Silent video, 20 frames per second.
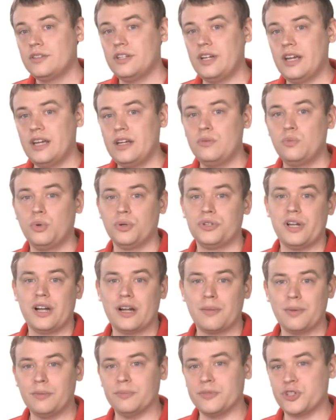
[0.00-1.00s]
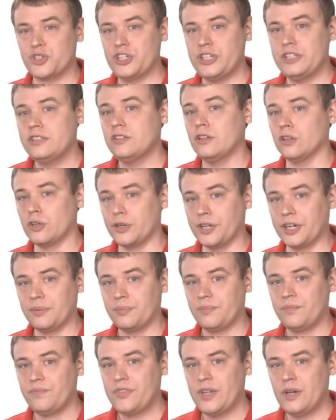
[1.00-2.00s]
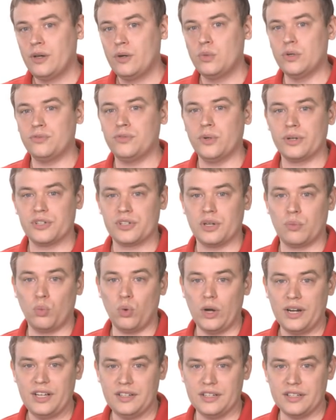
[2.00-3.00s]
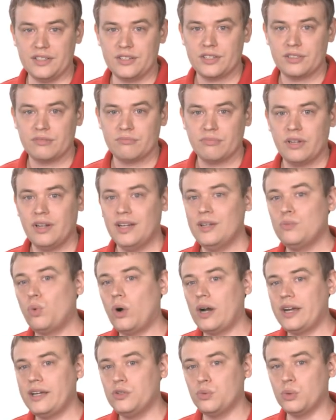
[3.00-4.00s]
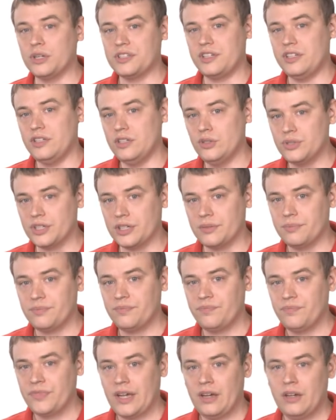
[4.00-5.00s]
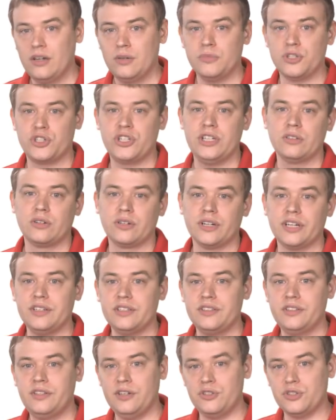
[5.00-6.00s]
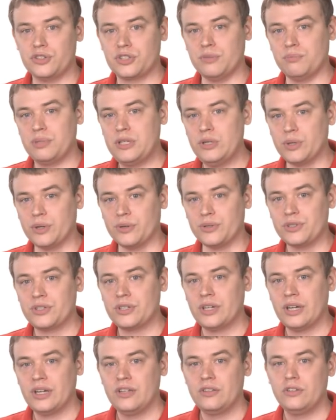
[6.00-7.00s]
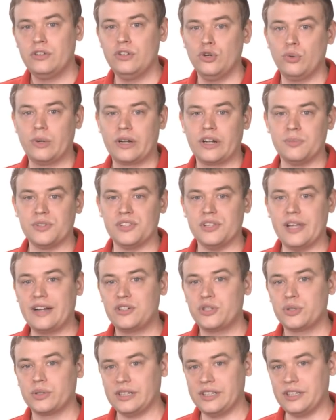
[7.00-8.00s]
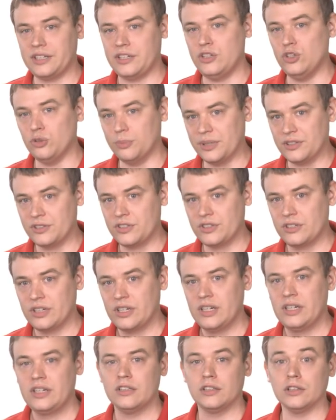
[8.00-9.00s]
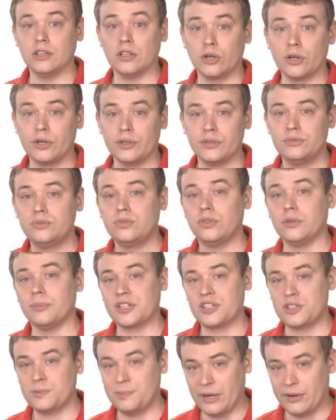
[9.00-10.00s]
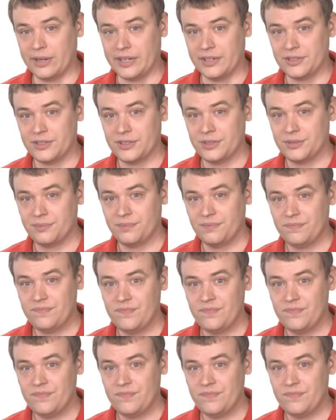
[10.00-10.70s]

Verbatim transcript: Today, we'll talk about machine learning. We'll focus on what it is and why you'd want to use it. Machine learning teaches computers to do what comes naturally to humans, learn from experience.